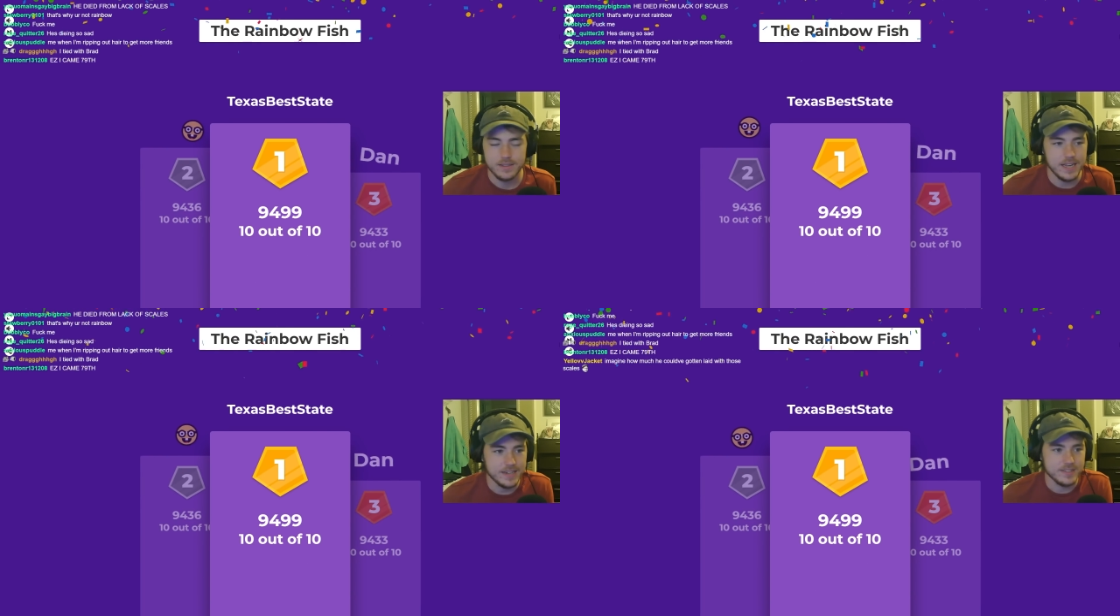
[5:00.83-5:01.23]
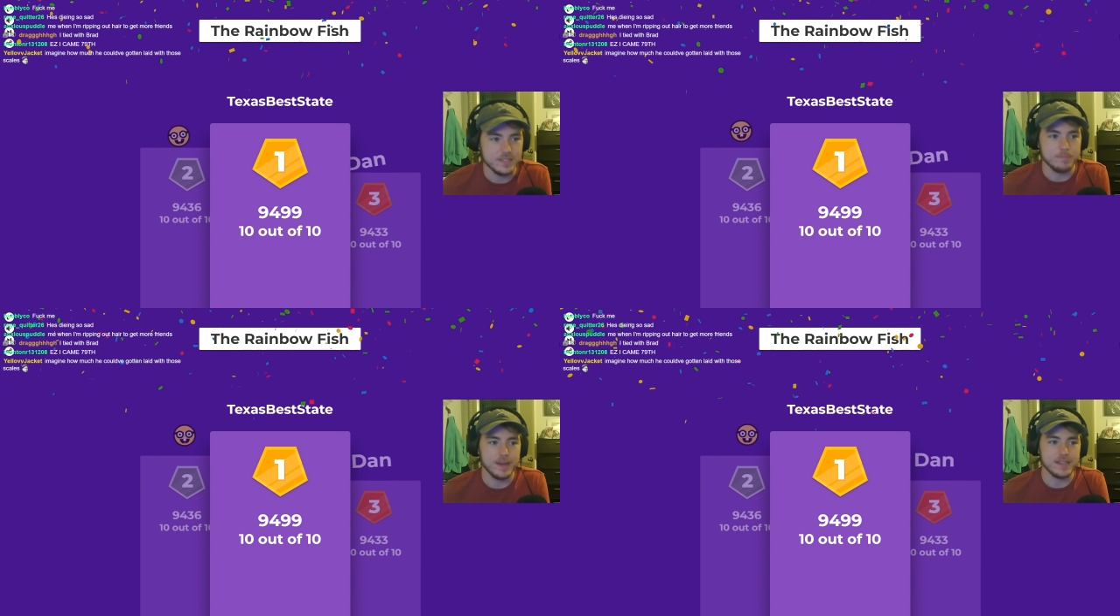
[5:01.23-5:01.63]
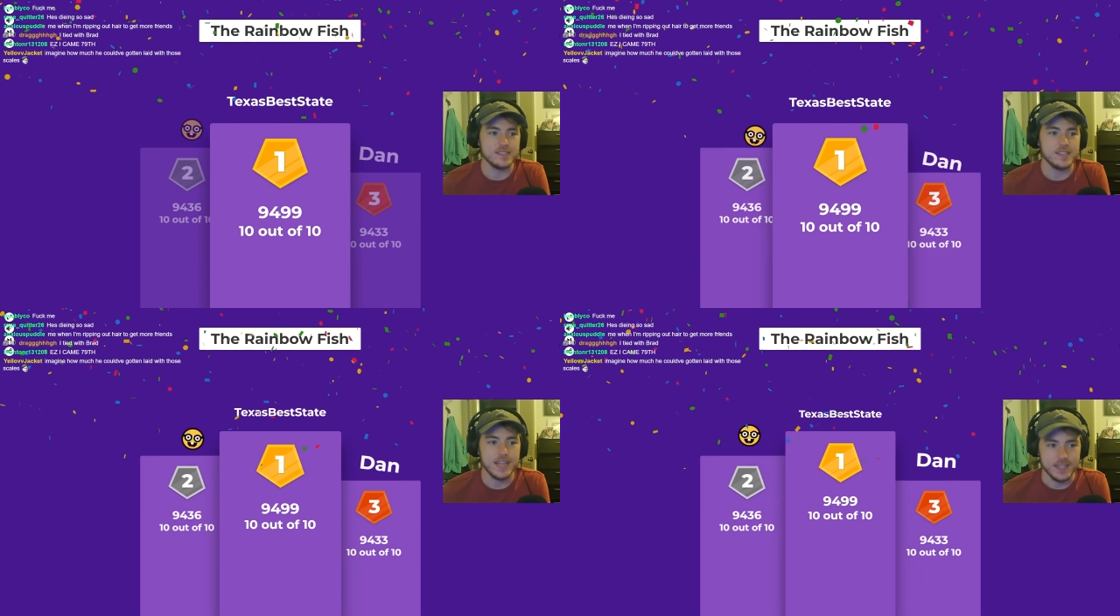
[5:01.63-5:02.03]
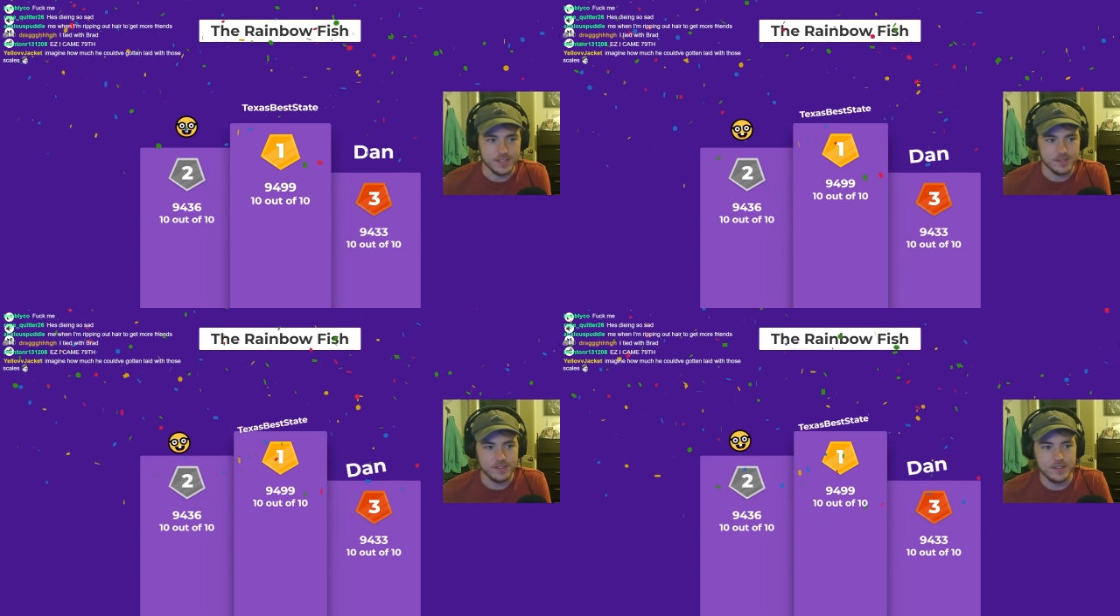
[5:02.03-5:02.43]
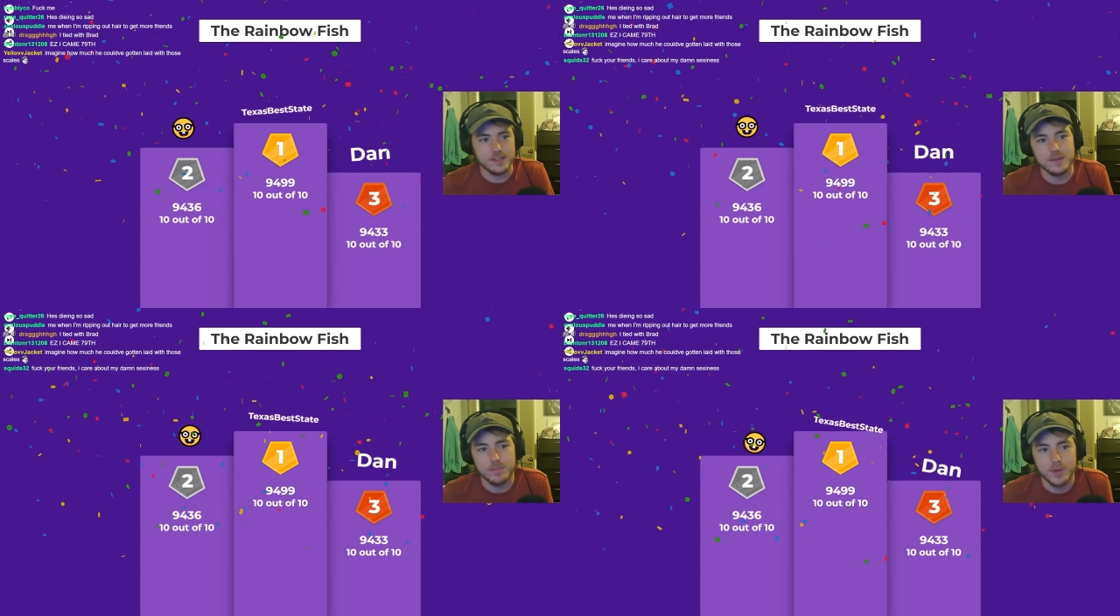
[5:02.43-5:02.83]
Texas best state.
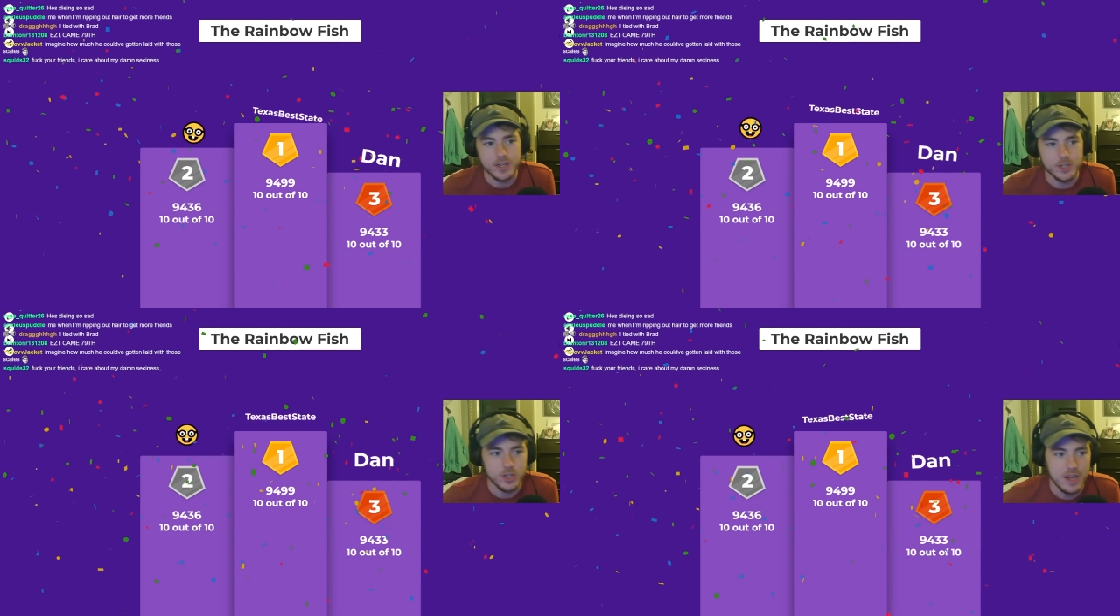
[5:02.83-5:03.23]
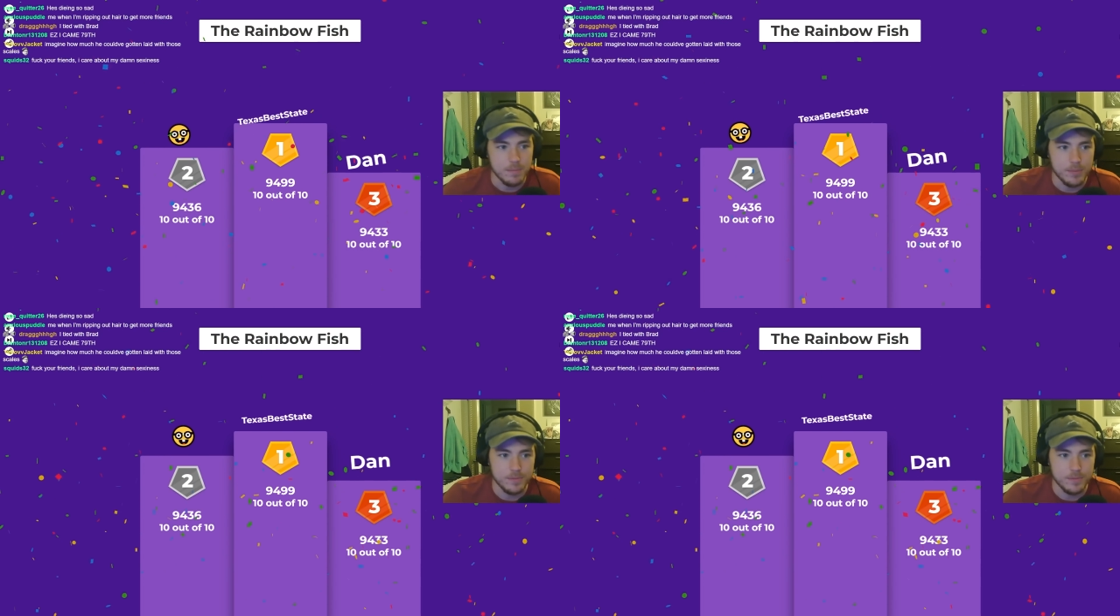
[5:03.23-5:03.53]
PogChamp.